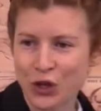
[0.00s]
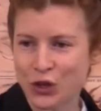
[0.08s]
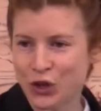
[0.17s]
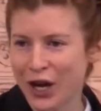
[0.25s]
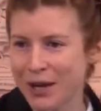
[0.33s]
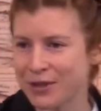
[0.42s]
of two
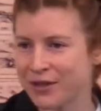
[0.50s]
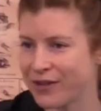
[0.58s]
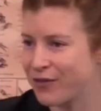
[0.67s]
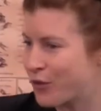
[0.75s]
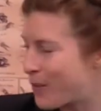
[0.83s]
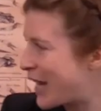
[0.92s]
streams of
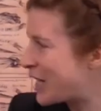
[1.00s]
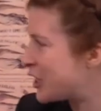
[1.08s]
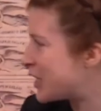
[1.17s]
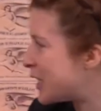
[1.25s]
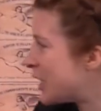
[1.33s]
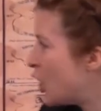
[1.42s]

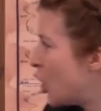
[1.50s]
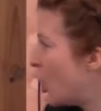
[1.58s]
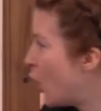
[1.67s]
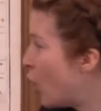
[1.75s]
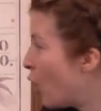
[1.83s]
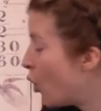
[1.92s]
information.
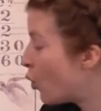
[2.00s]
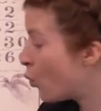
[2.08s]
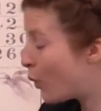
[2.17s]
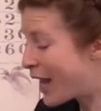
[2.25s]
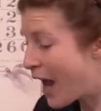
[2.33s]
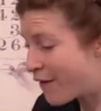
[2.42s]

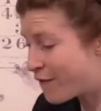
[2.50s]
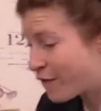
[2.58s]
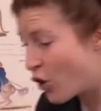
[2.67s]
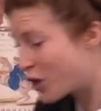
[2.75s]
We have